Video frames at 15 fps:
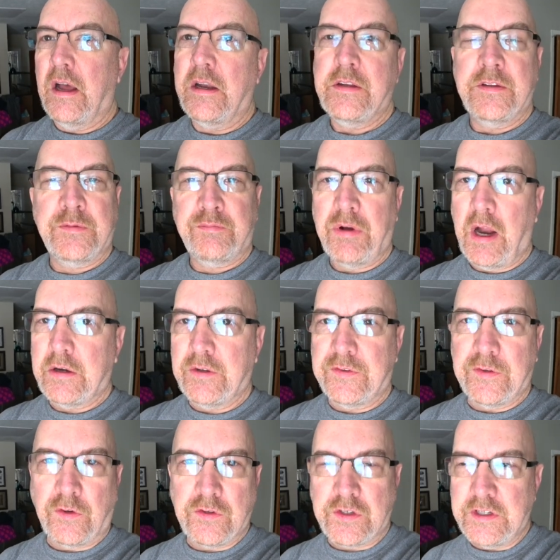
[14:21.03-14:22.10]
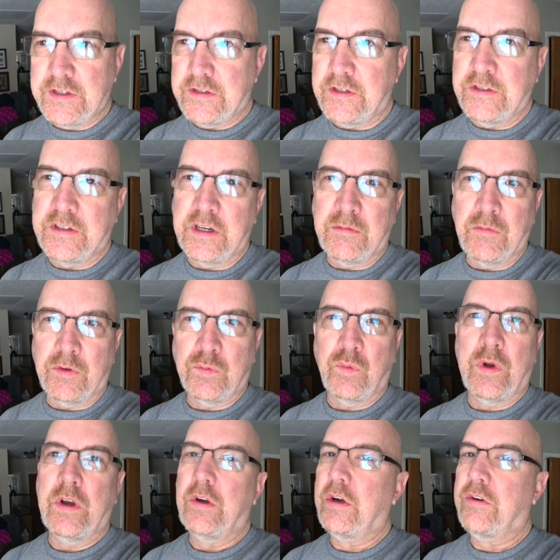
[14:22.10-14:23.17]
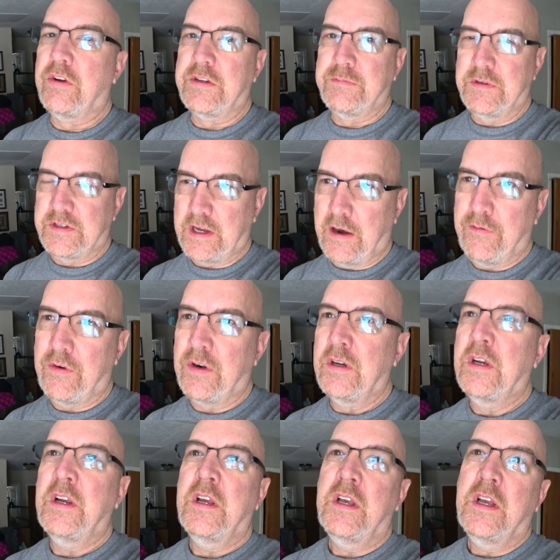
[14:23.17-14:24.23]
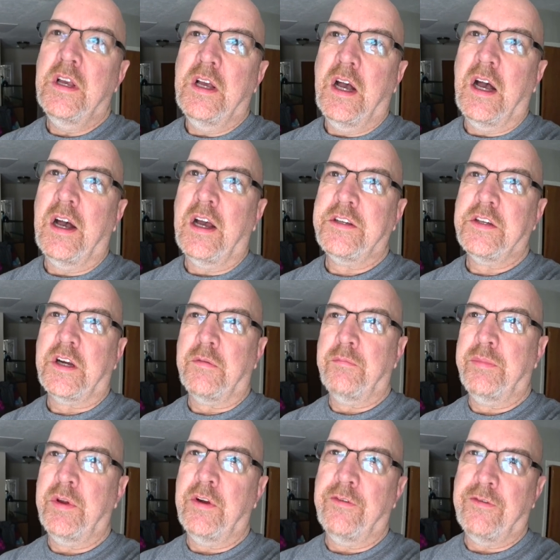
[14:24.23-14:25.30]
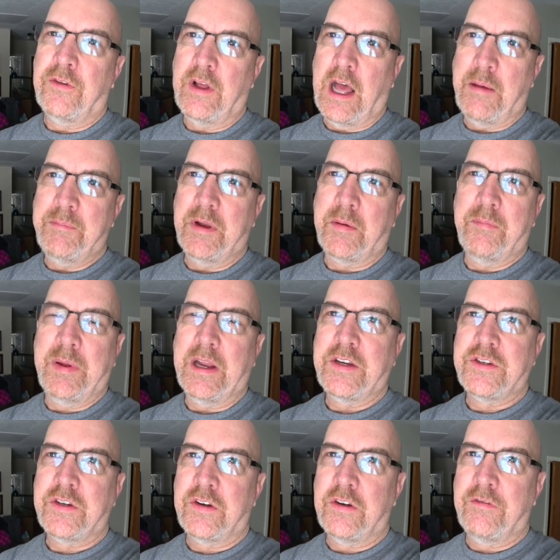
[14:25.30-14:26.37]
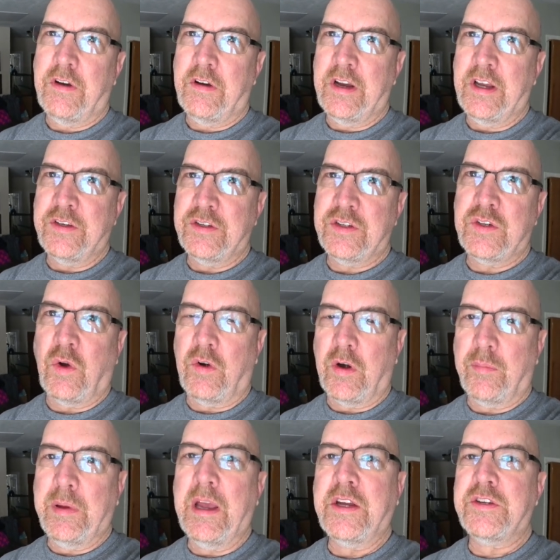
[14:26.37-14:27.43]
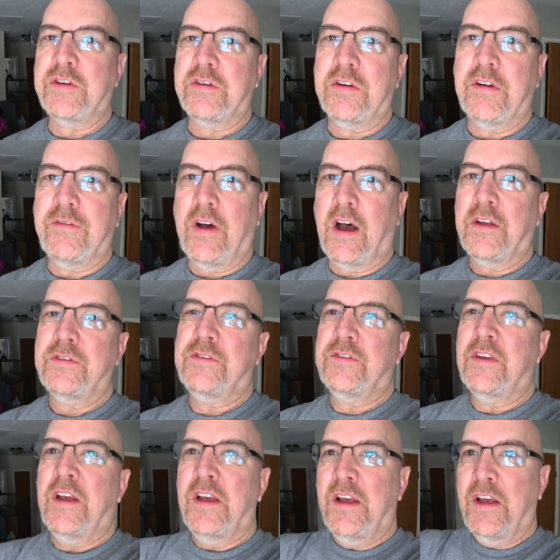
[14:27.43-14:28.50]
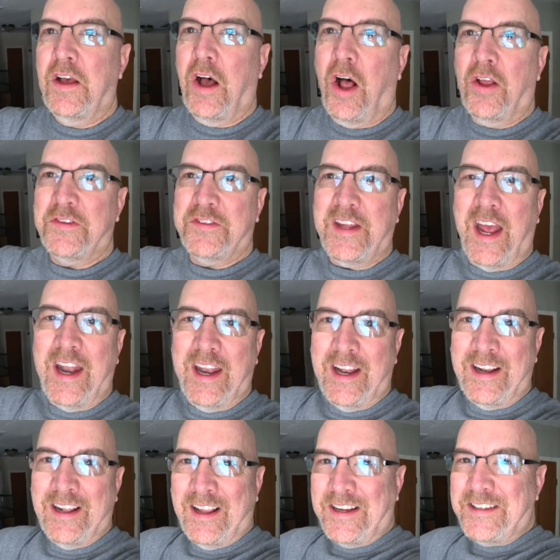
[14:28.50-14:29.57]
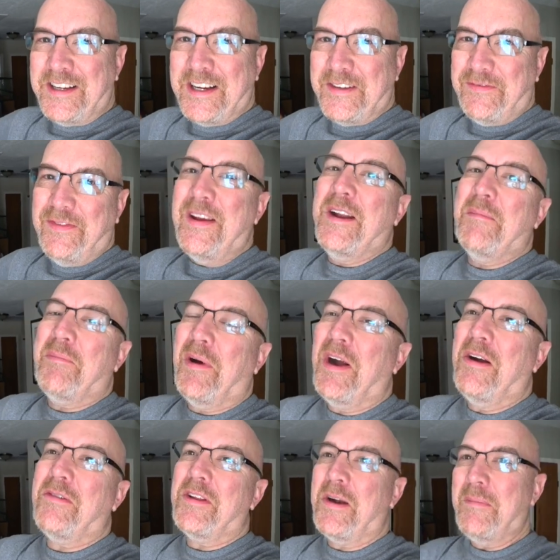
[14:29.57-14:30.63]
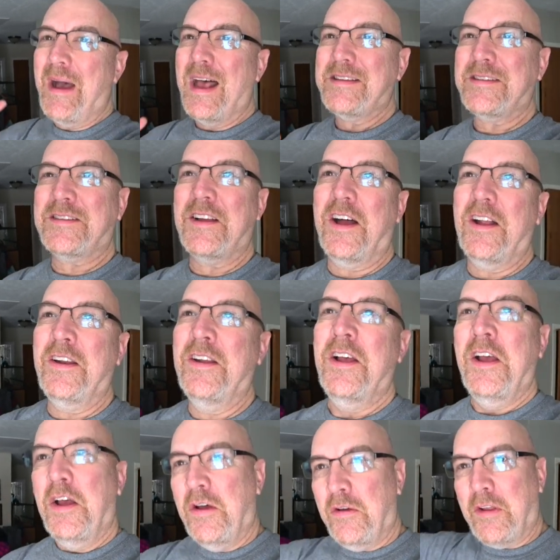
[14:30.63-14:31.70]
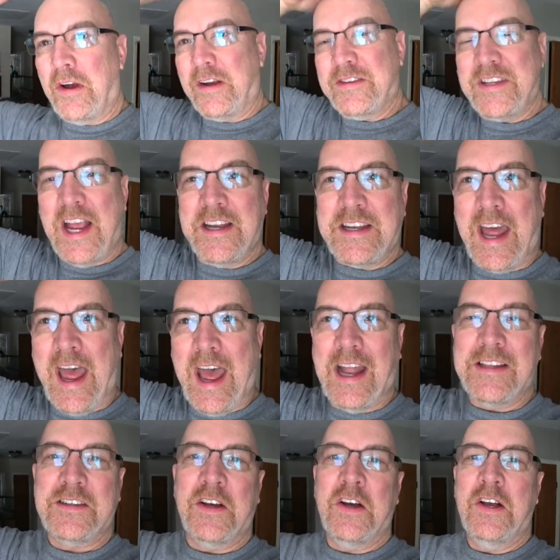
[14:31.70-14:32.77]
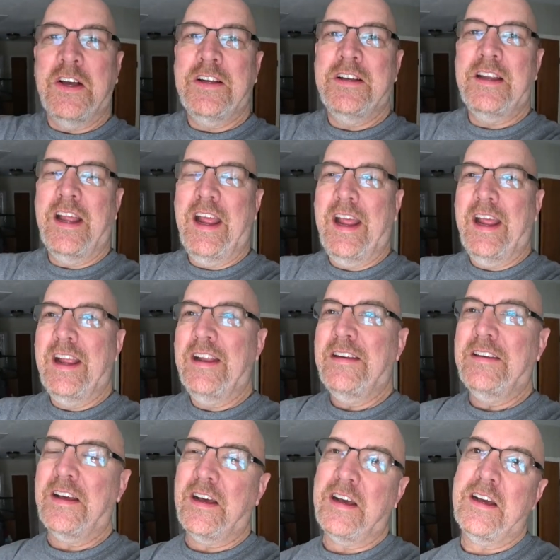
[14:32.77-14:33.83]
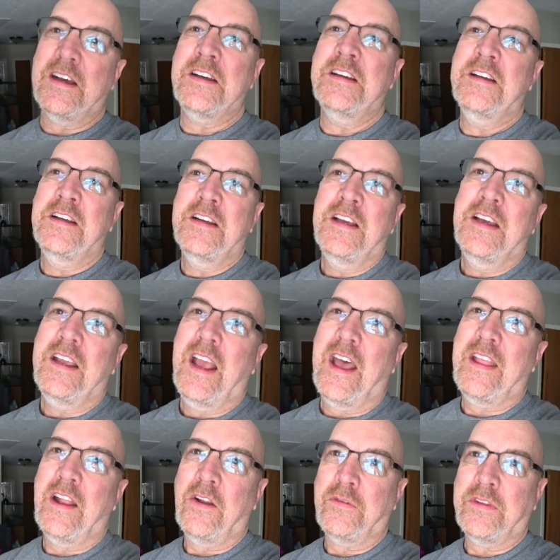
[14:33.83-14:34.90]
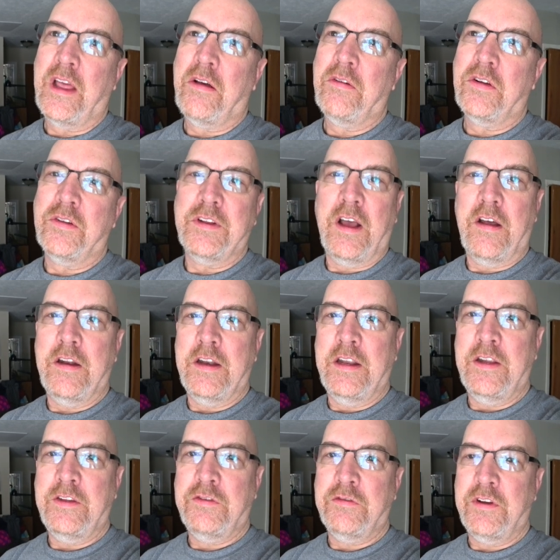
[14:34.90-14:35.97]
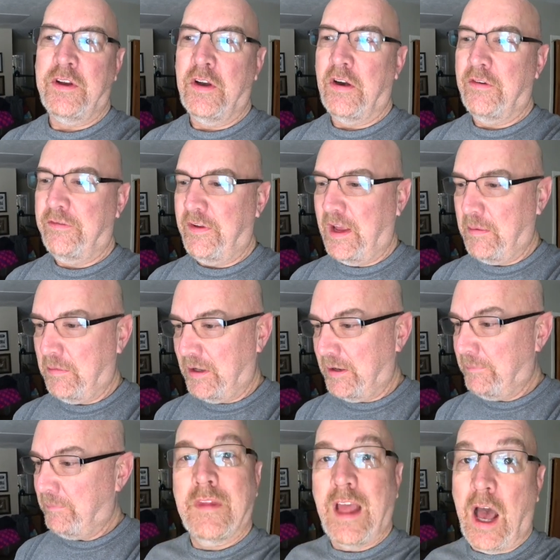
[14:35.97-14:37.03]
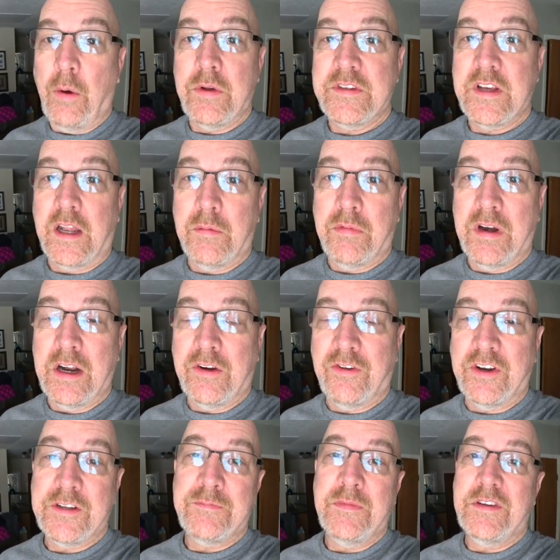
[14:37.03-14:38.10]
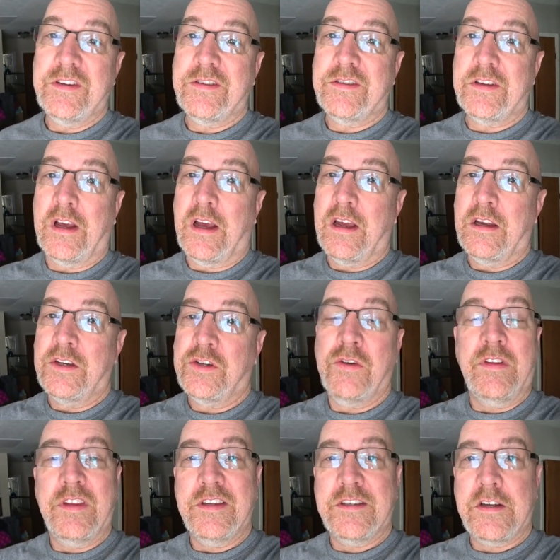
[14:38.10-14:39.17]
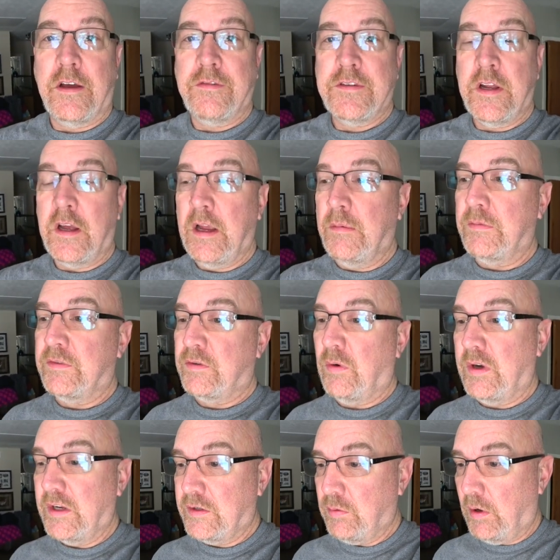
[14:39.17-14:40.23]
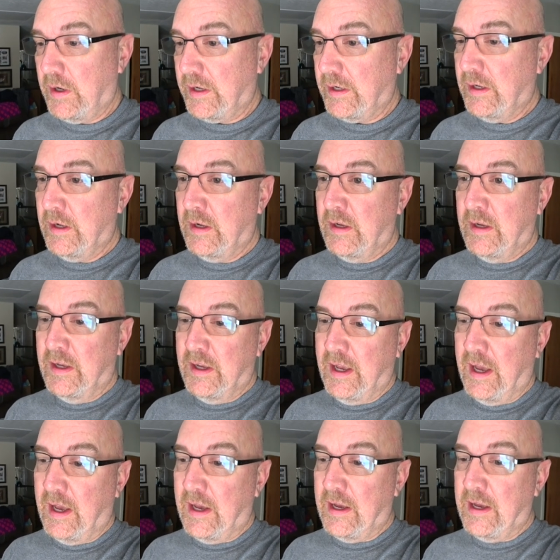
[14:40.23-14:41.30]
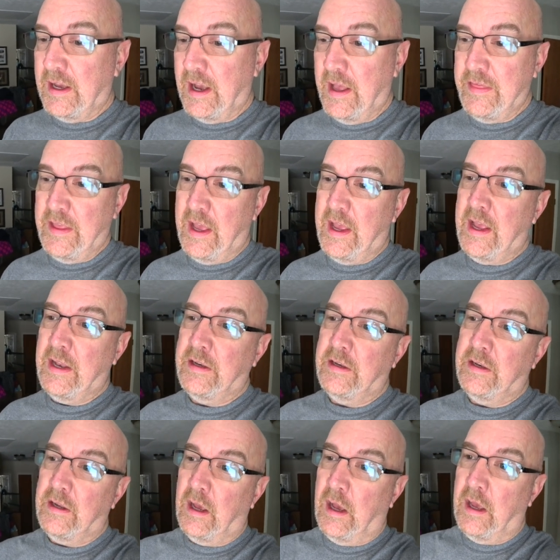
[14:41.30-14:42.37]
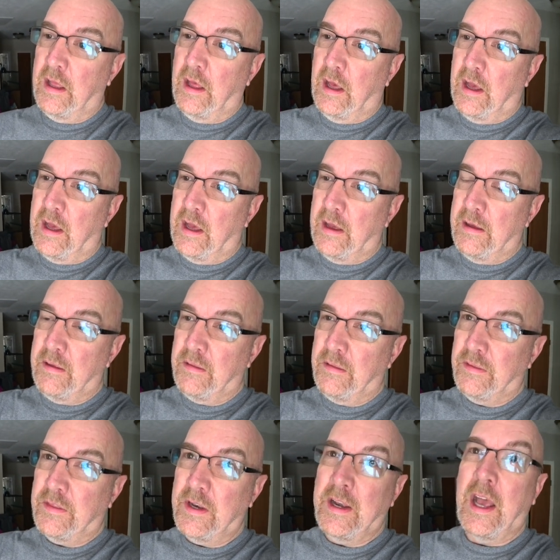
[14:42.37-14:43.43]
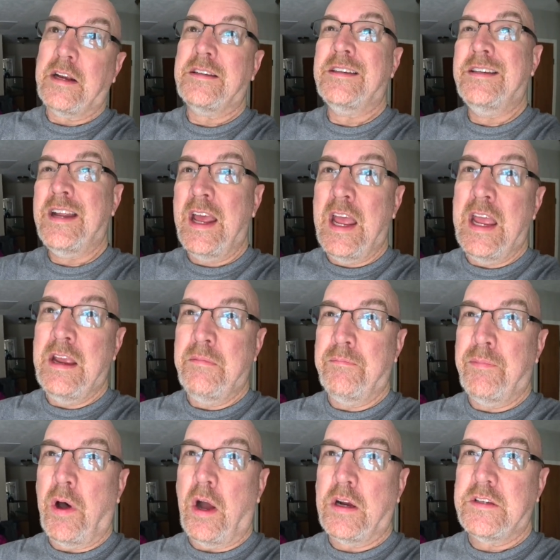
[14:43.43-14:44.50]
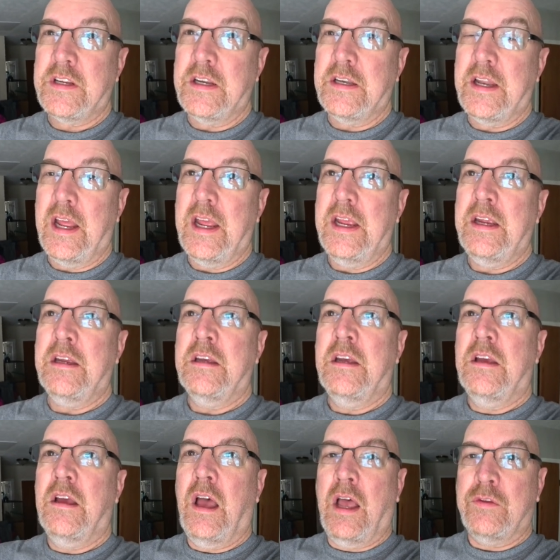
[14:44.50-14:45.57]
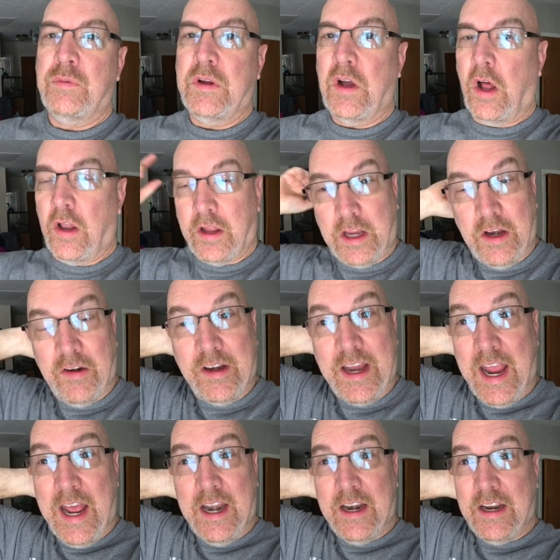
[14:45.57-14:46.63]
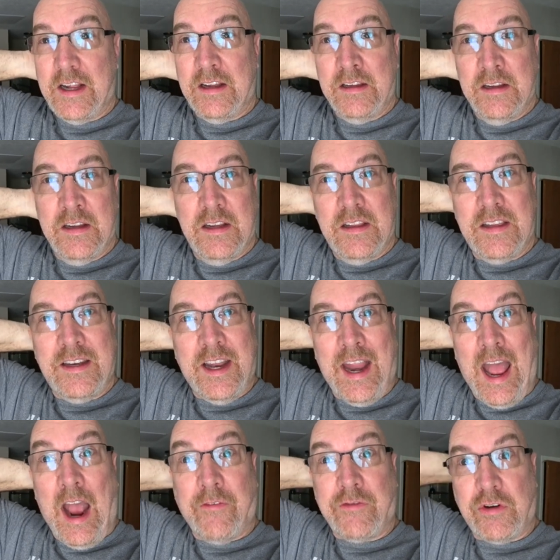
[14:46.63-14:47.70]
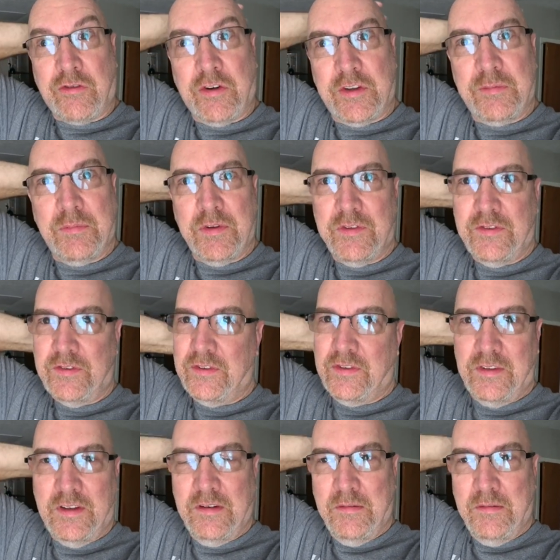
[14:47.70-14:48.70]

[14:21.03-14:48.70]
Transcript: just practiced social distancing. Most weird Christmas ever. I took a beautiful, epic picture, very historic picture of us all standing like 6 feet apart with our masks on, with our Santa hats on, and yeah, that will go down in history in our family. How we celebrated Christmas during these tough times, 2020. And then the next day, Boxing Day, as we call it here in Canada, the day after Christmas